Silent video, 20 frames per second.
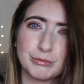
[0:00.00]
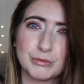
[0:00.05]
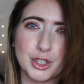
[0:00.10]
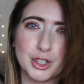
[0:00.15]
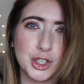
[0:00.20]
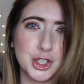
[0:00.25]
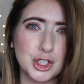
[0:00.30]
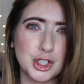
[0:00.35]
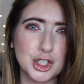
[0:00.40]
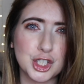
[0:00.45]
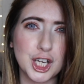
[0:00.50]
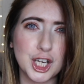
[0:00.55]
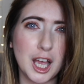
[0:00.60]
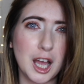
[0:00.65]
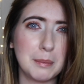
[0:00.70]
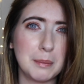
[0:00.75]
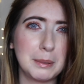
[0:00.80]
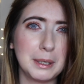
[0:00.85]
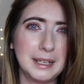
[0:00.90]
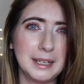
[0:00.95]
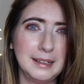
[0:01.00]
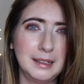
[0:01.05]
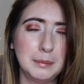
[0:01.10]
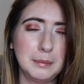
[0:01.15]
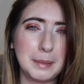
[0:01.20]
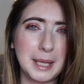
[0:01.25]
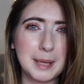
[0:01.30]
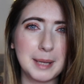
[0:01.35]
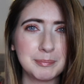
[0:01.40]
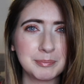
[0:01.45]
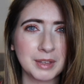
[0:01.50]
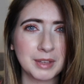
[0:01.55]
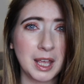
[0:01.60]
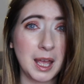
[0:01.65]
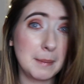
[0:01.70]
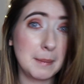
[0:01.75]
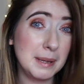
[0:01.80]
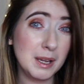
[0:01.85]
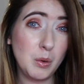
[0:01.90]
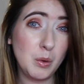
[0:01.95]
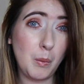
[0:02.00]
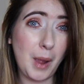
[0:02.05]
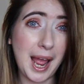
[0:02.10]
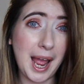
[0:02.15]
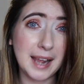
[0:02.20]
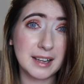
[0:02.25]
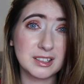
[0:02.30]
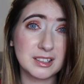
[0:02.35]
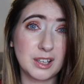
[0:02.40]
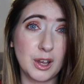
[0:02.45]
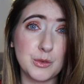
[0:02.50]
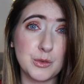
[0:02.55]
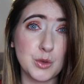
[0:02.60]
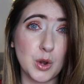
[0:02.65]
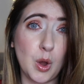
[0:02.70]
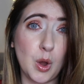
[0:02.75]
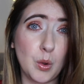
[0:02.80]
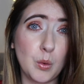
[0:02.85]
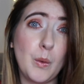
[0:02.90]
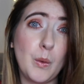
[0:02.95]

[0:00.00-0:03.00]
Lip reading: zhuzh it up a little bit. A bit of wax goes a long